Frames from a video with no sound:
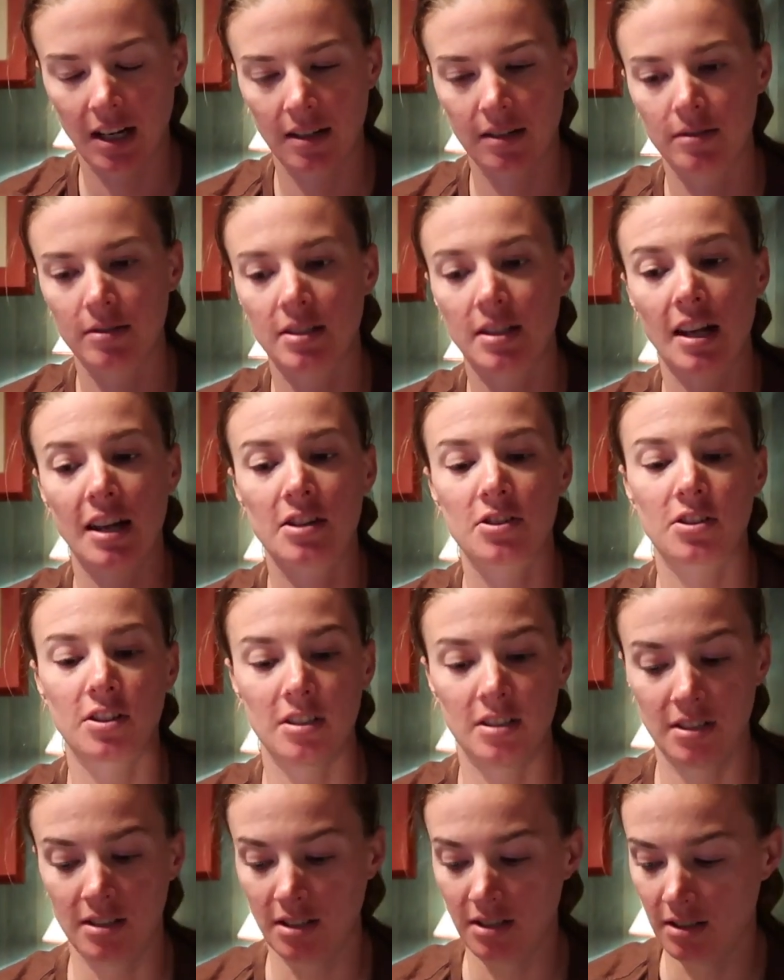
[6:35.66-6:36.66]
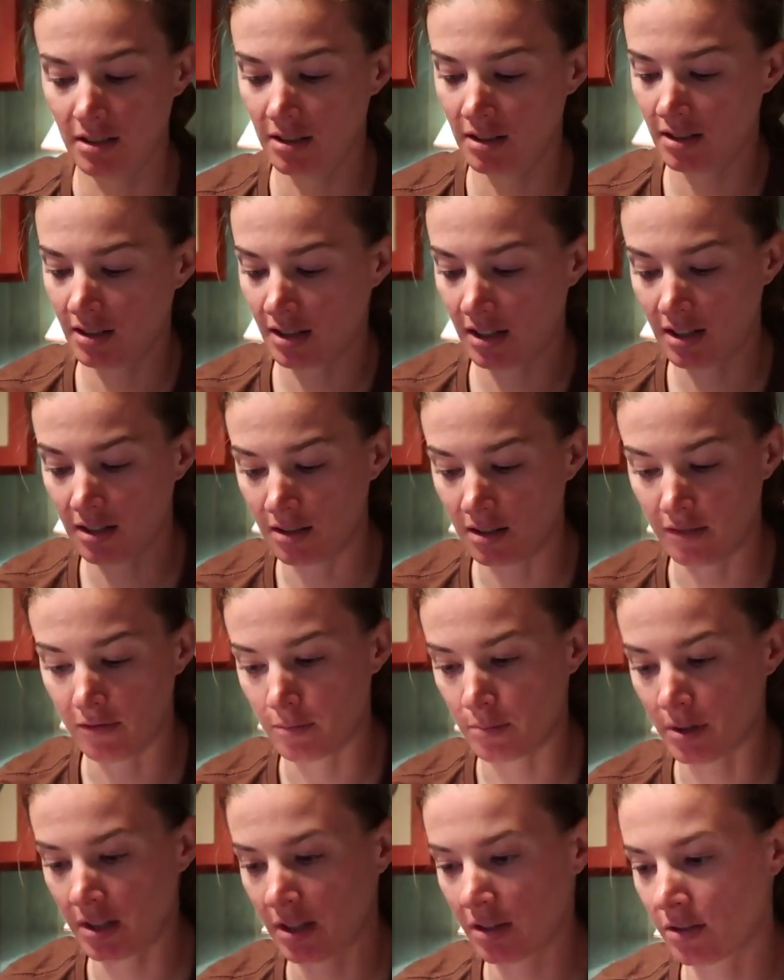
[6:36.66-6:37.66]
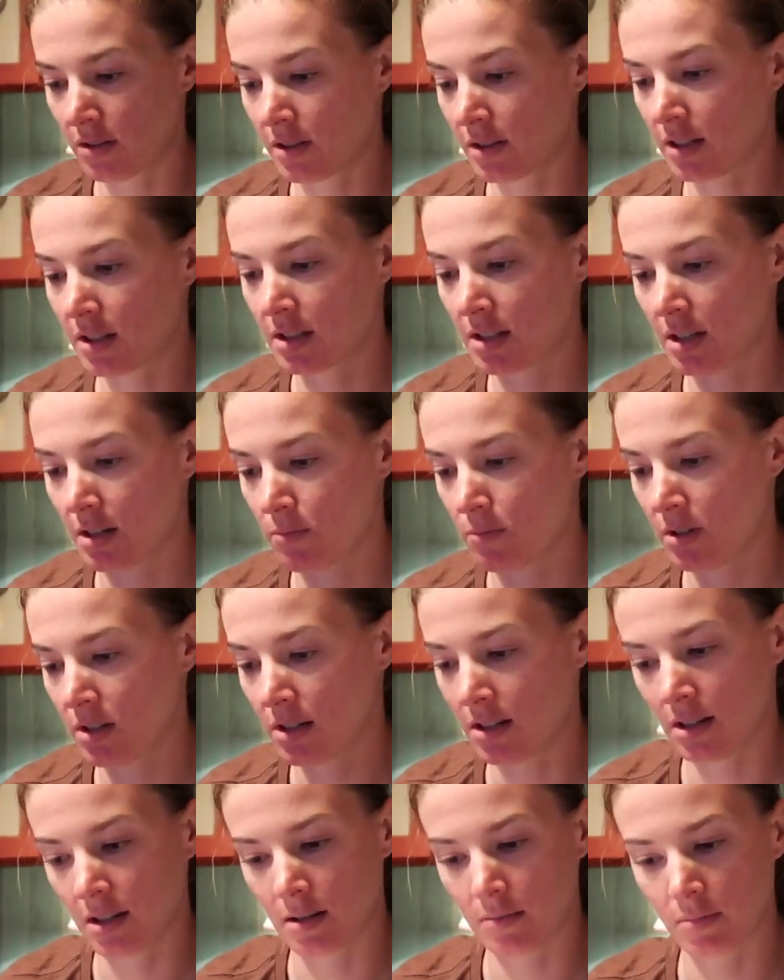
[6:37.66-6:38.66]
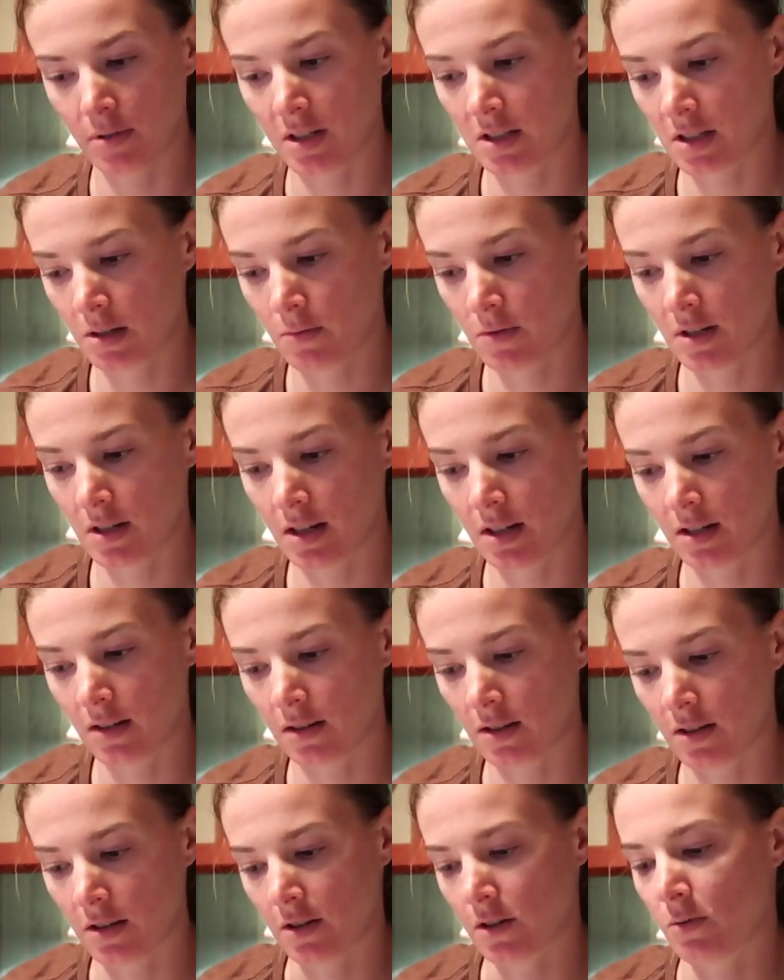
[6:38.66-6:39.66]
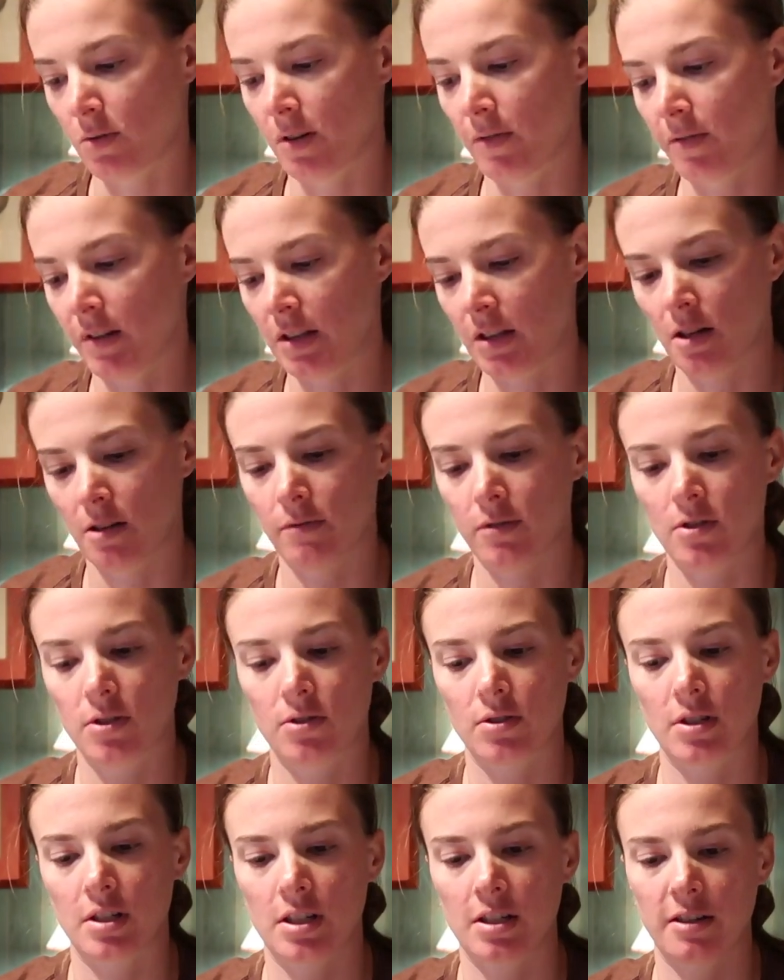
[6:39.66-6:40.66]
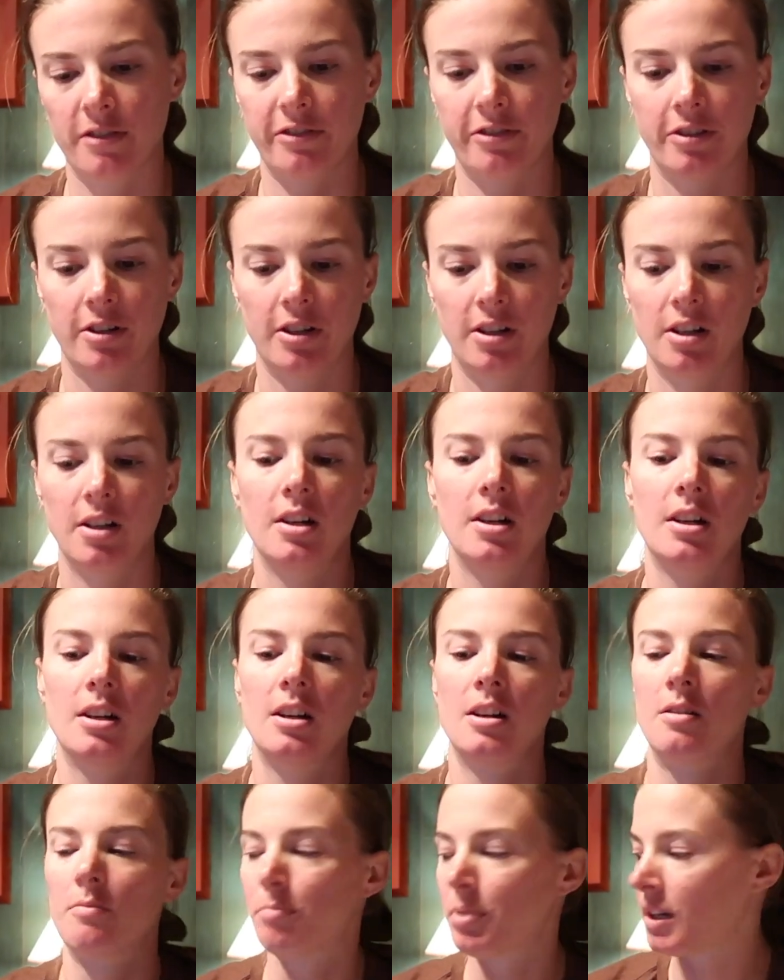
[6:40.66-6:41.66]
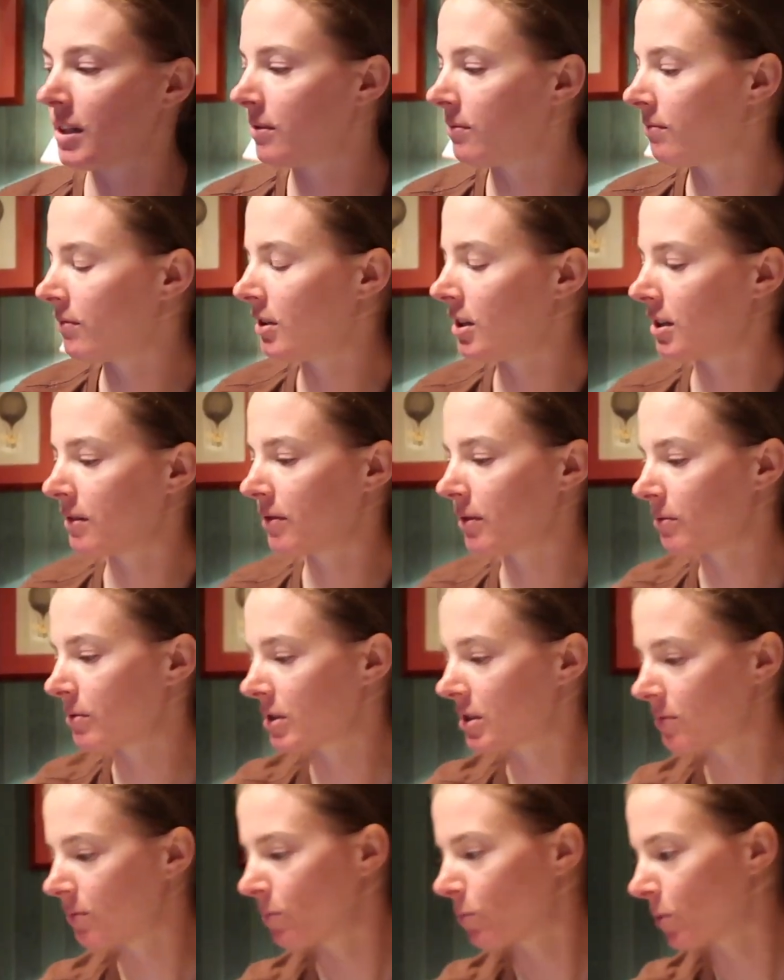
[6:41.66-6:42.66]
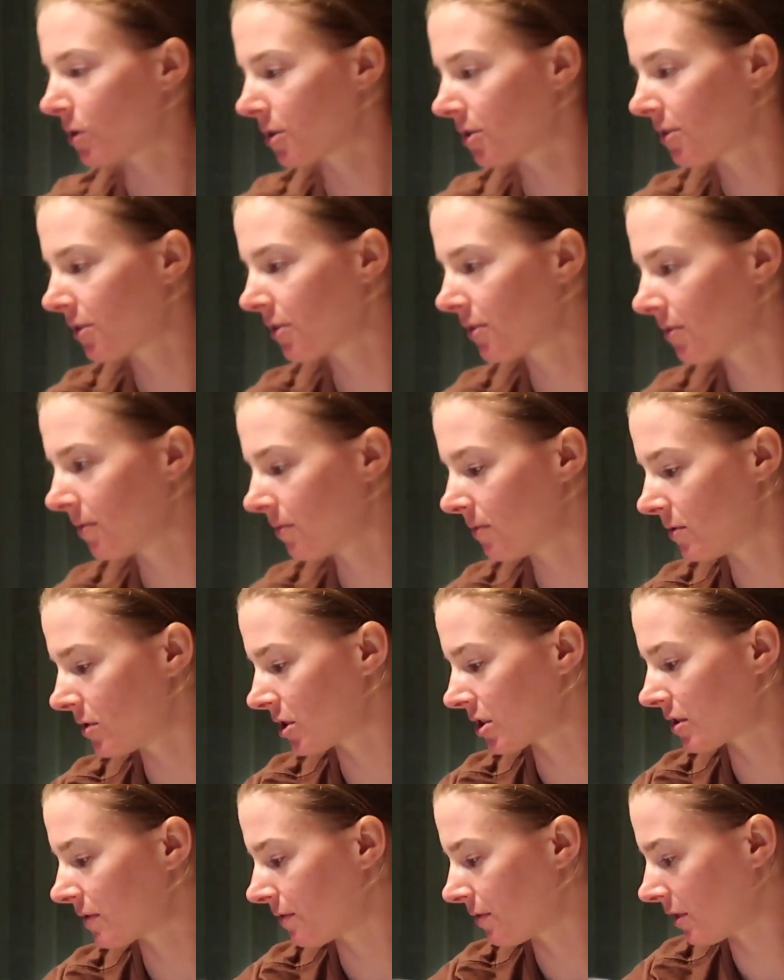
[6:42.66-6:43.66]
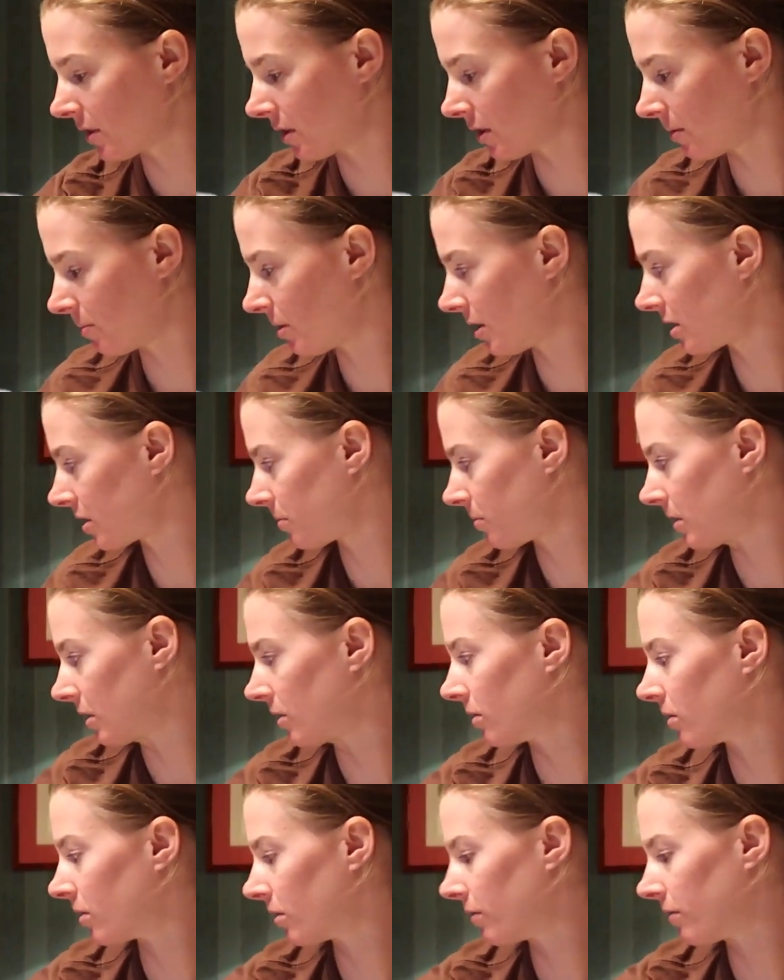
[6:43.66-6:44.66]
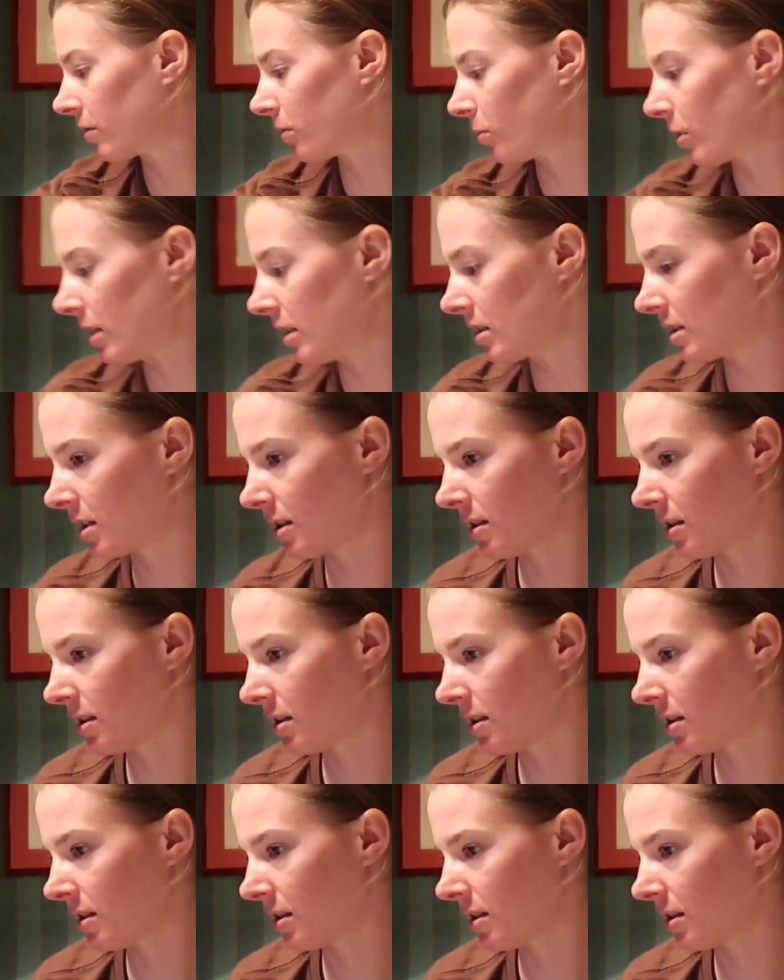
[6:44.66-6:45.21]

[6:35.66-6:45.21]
regret I, it when we're actually, trying to pack your bag? I didn't even buy all the things that I wanted to get because I wanted to get a lot of the twenty-fifth anniversary stuff. Yeah. But none of it was worth justifying possibly going over the weight.